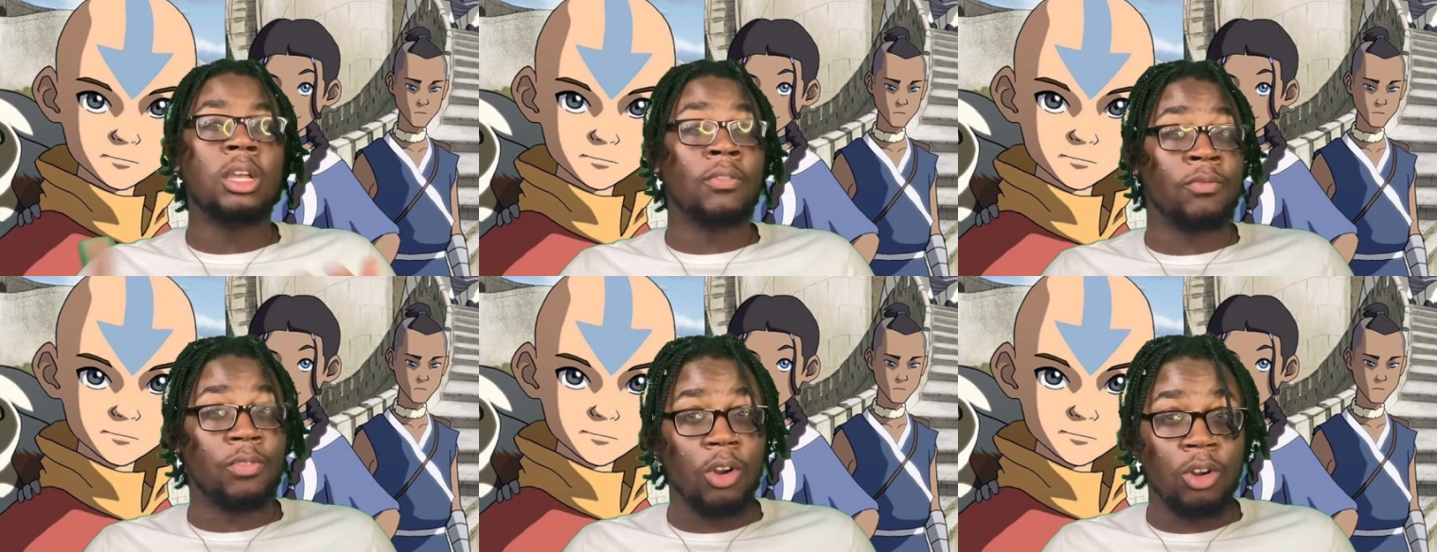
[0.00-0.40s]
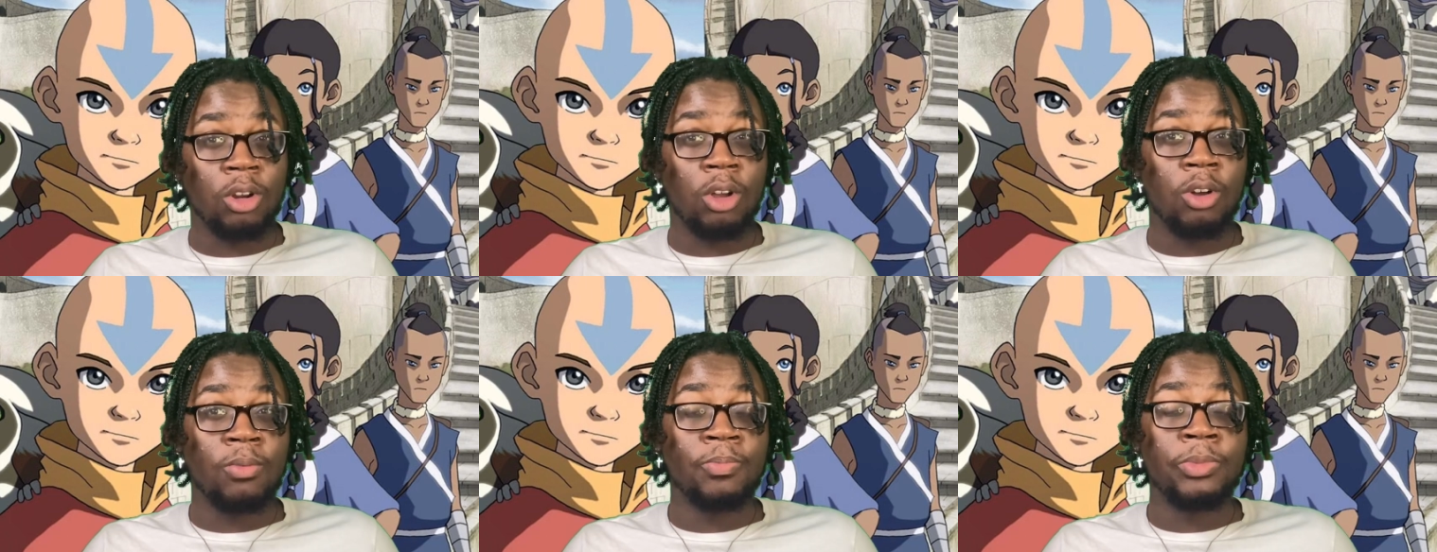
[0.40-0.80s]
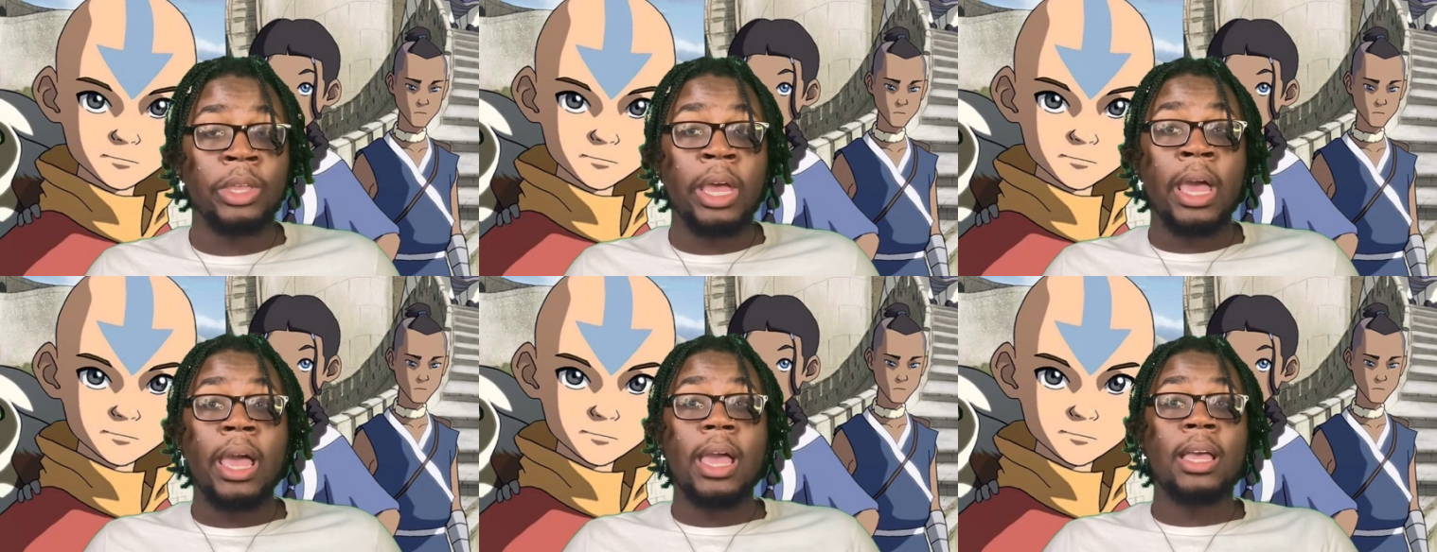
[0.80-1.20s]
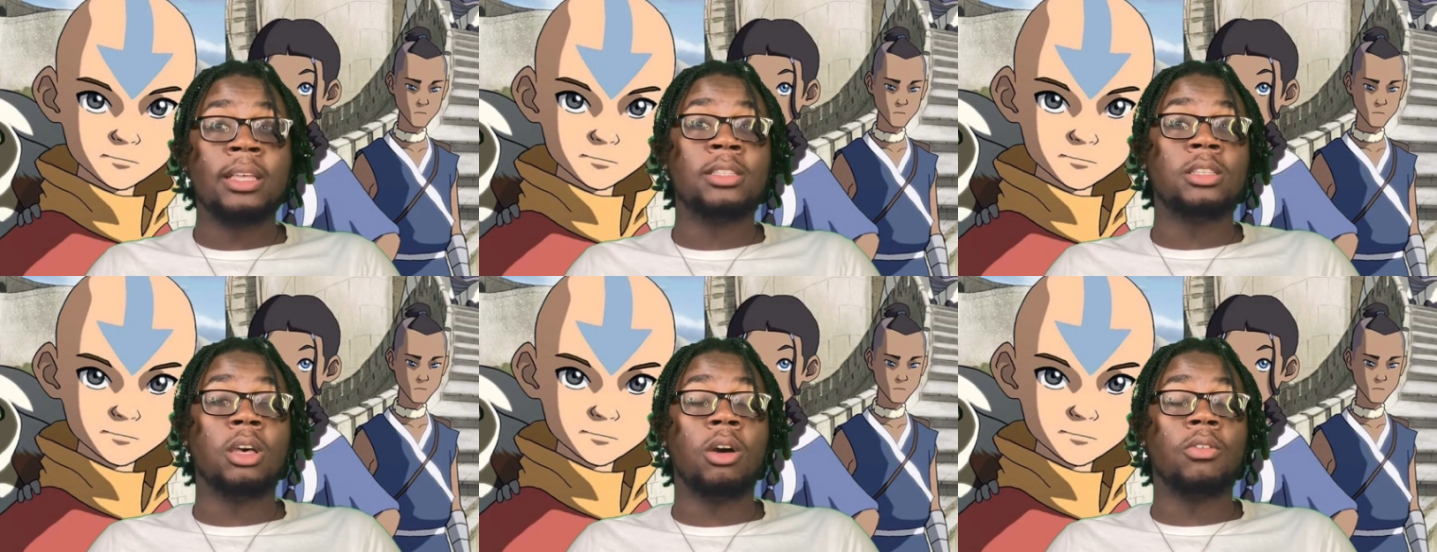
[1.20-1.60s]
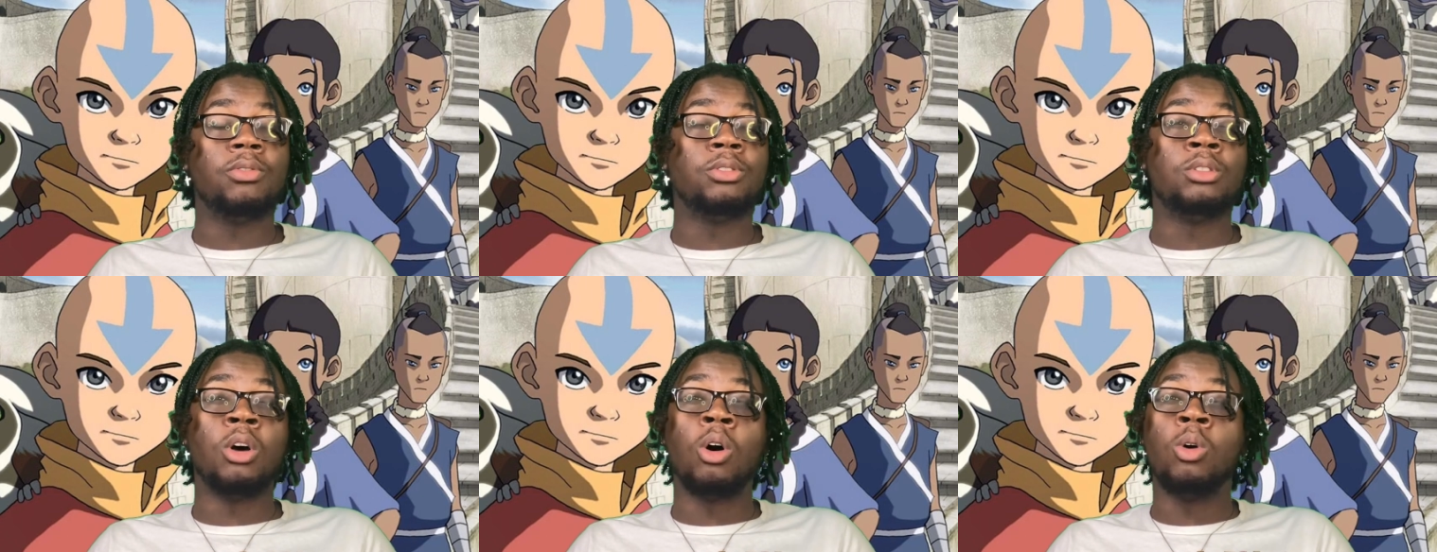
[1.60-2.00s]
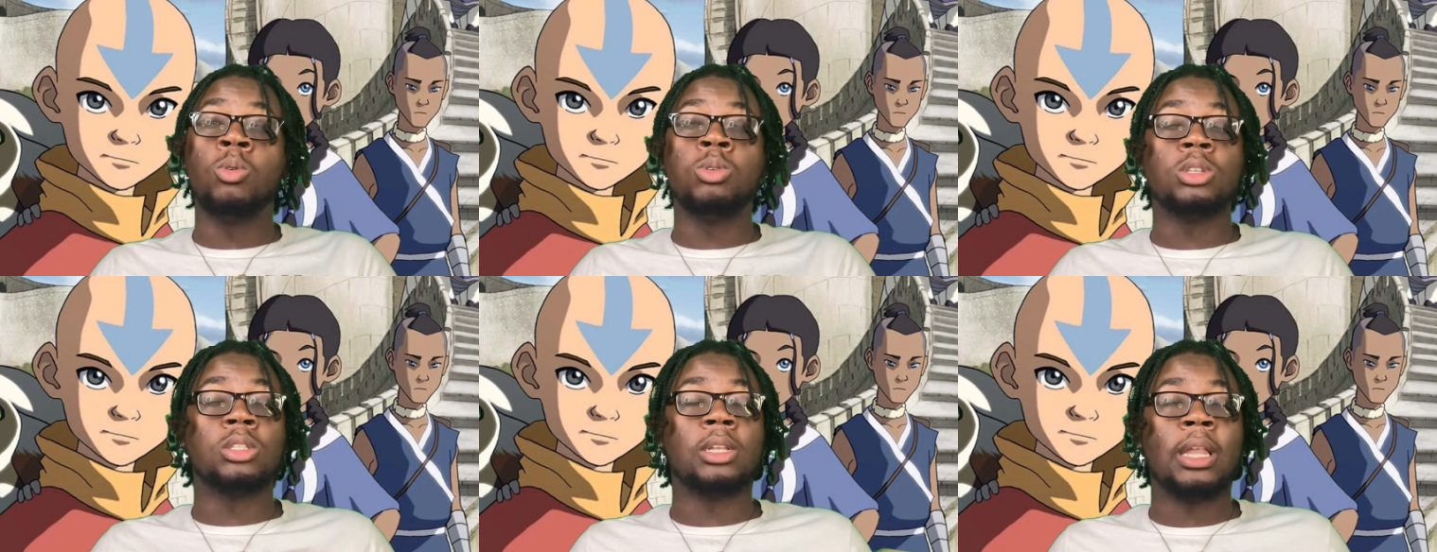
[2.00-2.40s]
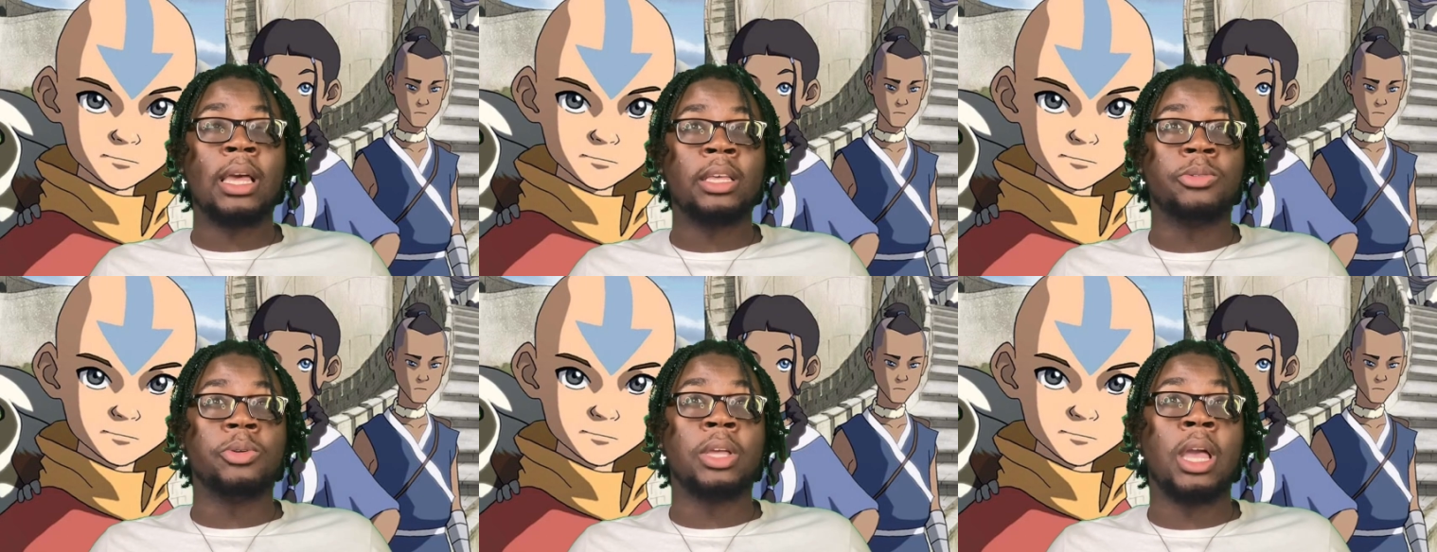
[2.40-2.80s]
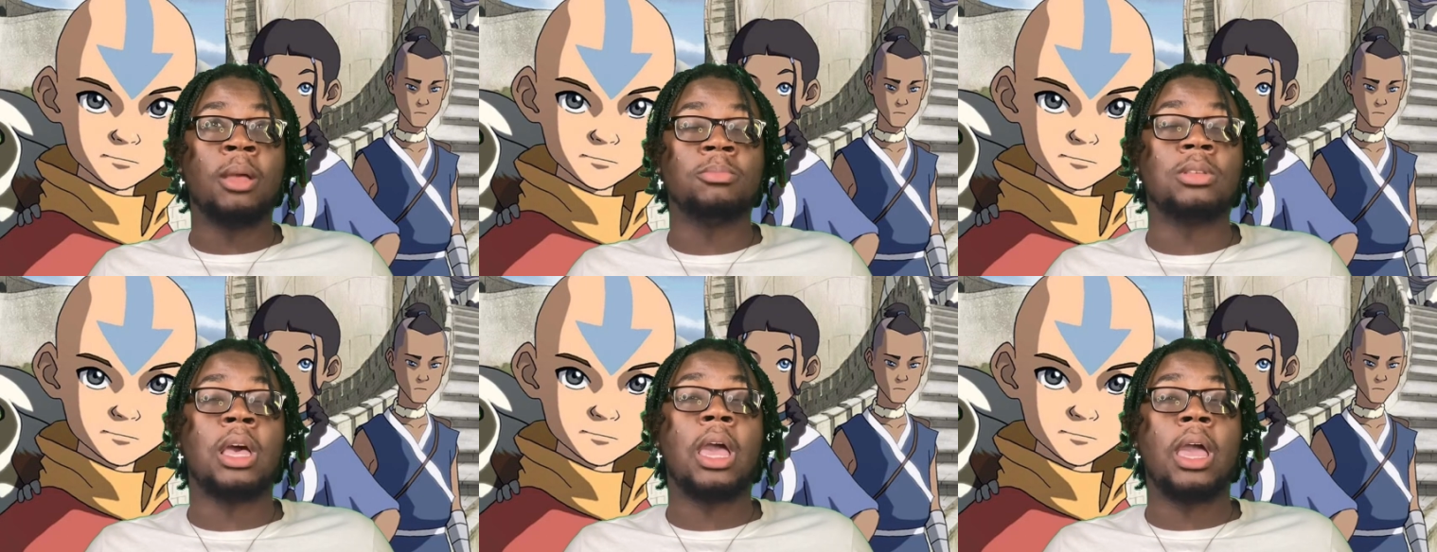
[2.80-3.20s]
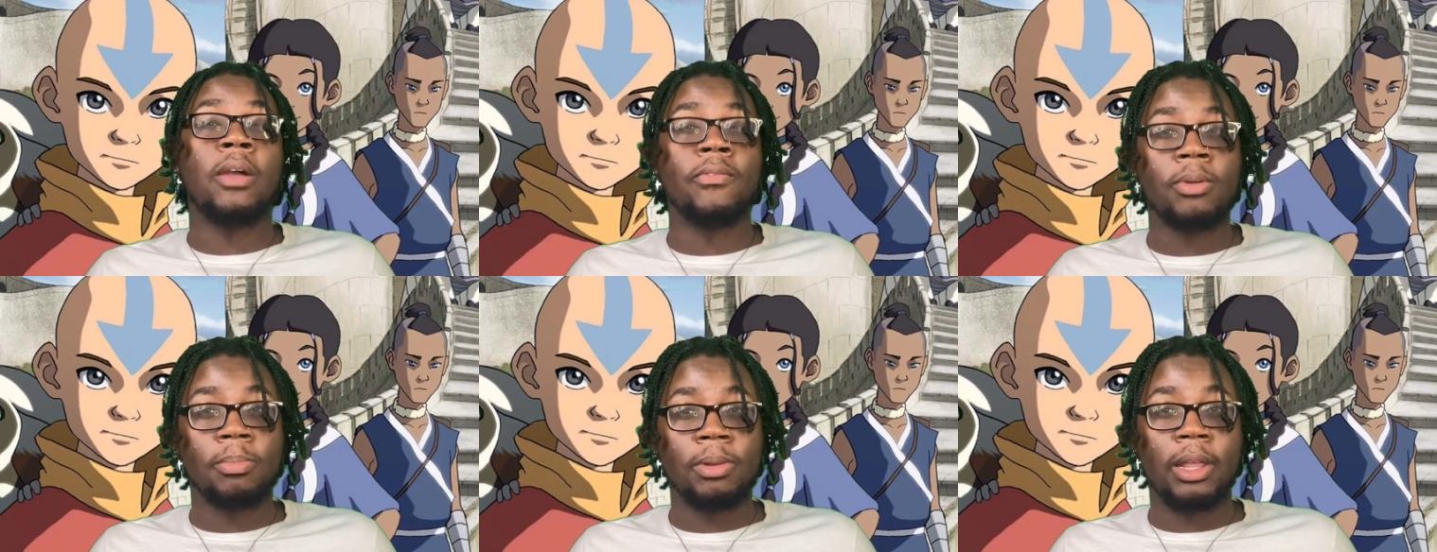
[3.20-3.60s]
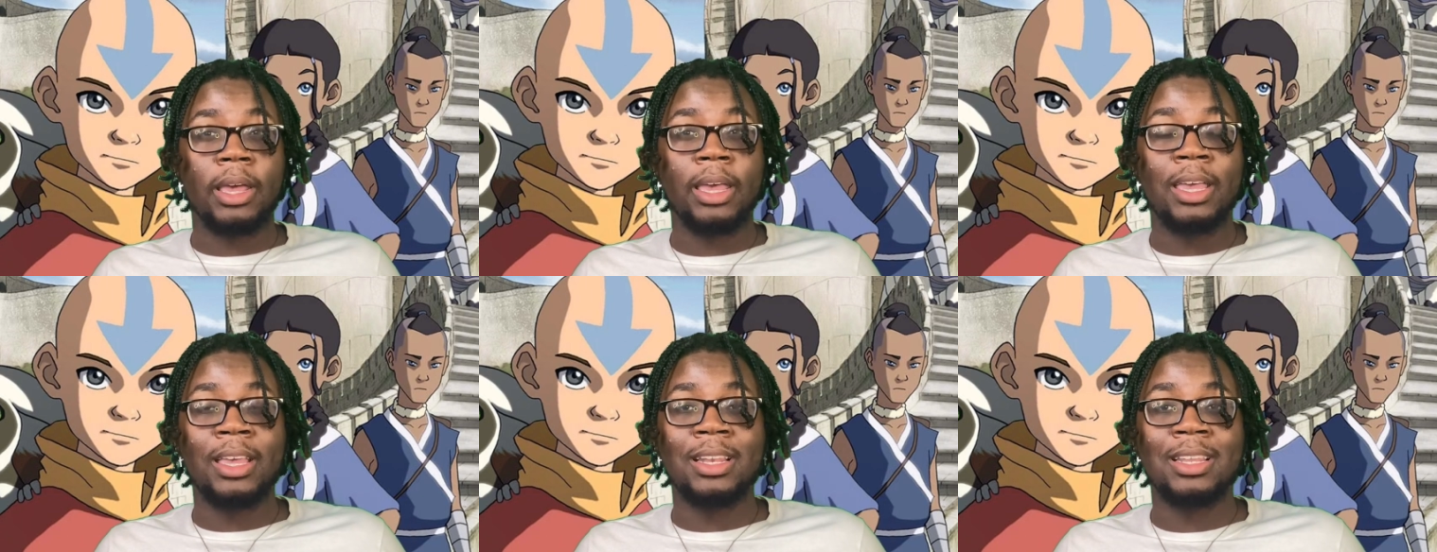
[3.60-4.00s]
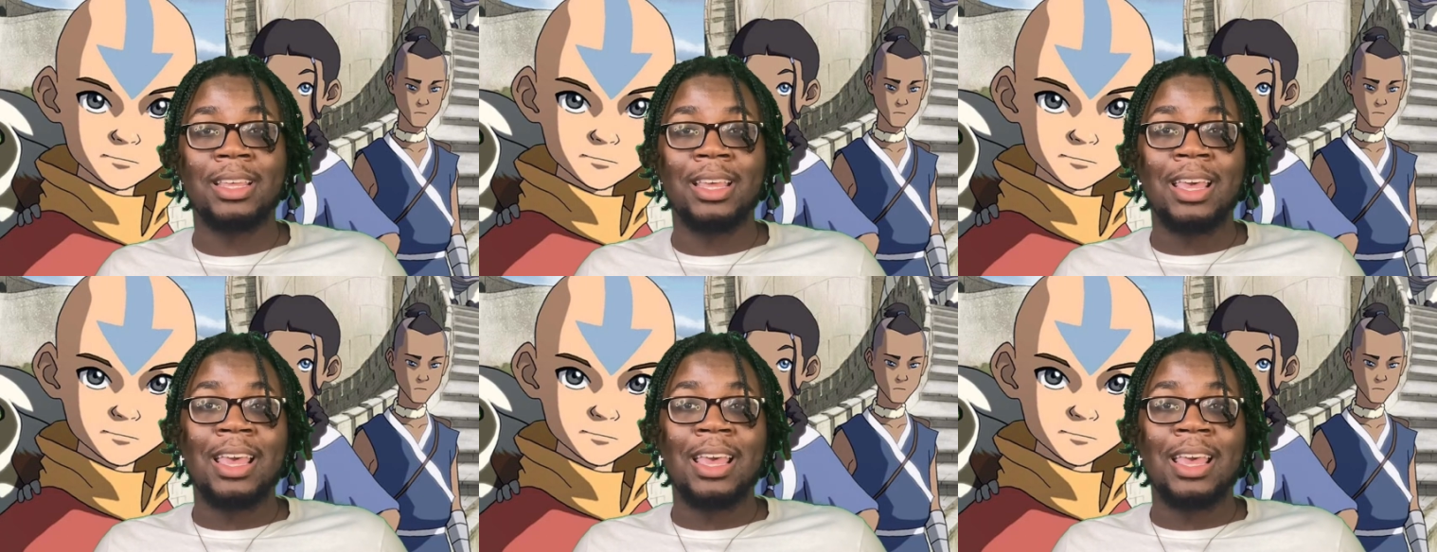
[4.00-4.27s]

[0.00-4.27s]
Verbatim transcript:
Speaker 1: Inferno itself. Those was the last three games I ever played.